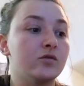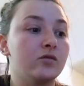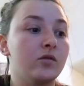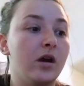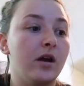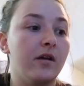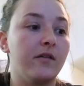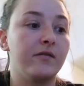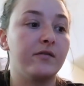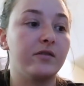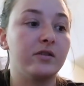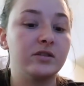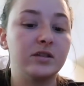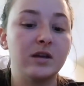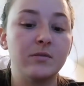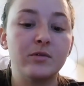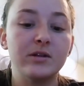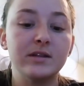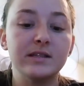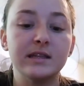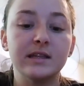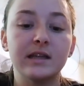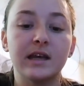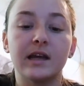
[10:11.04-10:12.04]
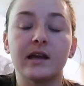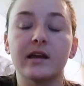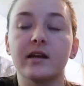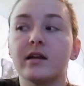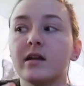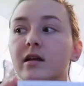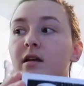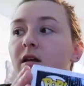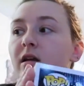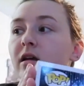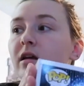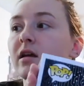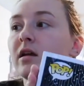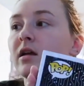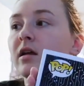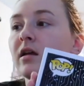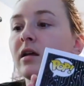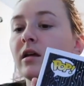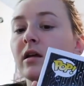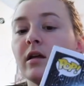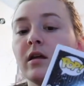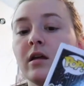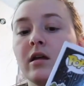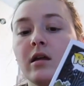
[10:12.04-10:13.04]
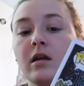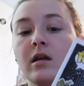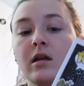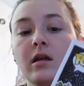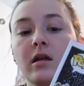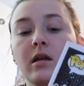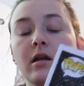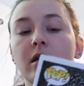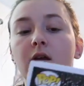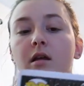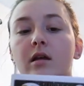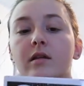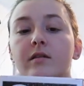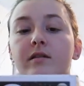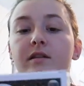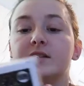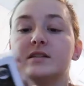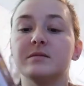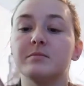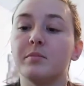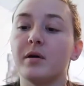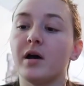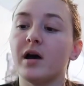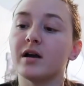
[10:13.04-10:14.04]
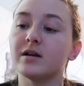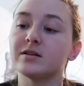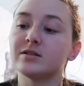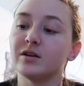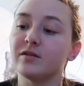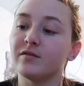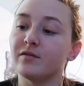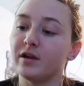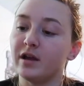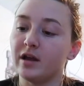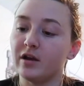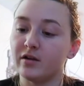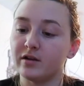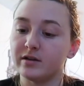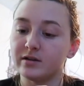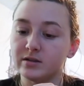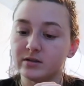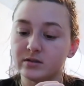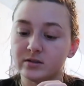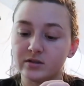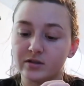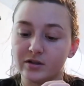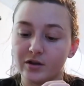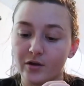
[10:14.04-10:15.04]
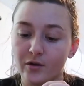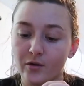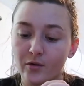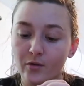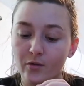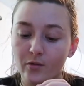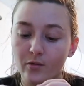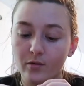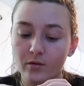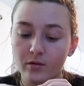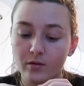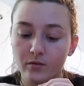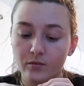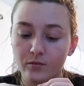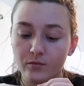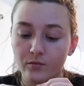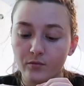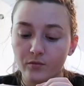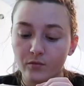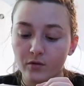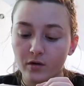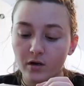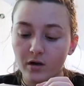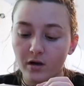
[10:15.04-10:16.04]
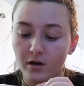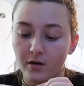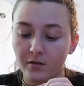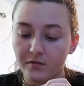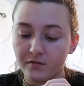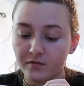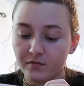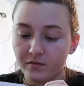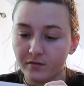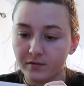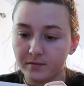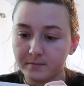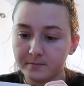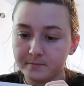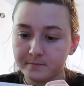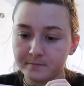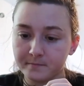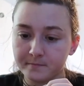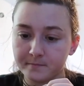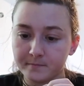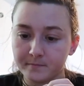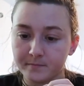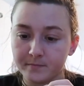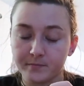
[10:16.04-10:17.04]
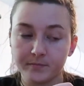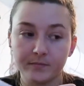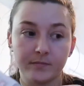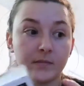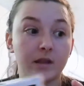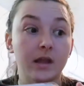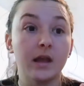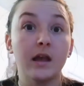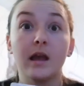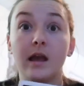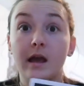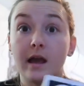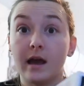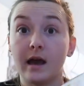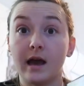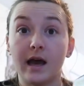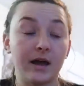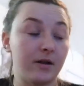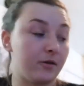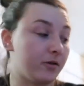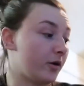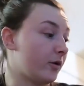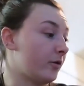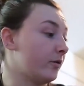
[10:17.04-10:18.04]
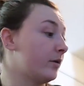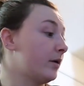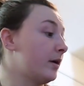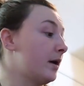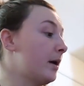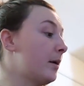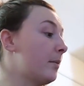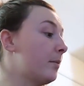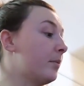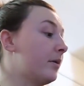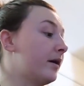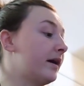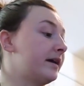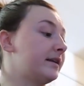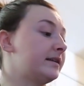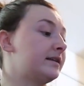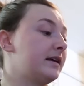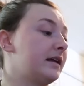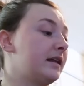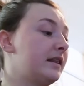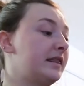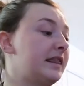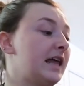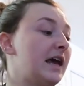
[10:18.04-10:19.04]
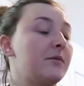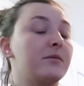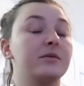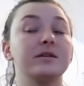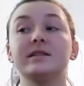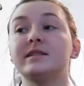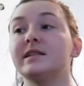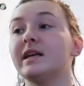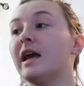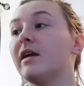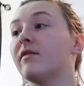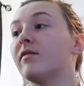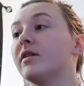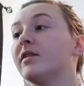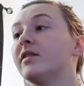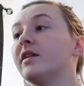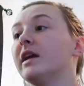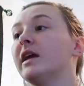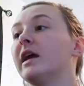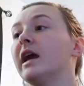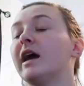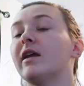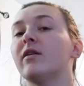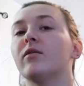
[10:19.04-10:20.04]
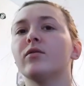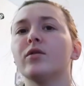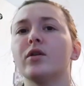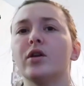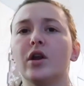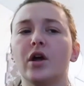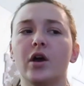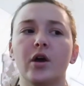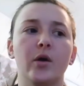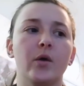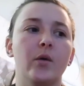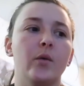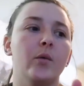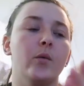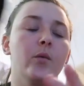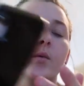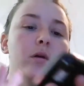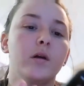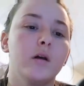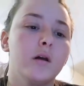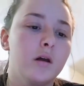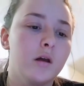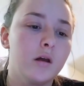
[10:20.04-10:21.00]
rough. For some reason, like, this box over here is so rough. I don't know. But that was everything. I don't know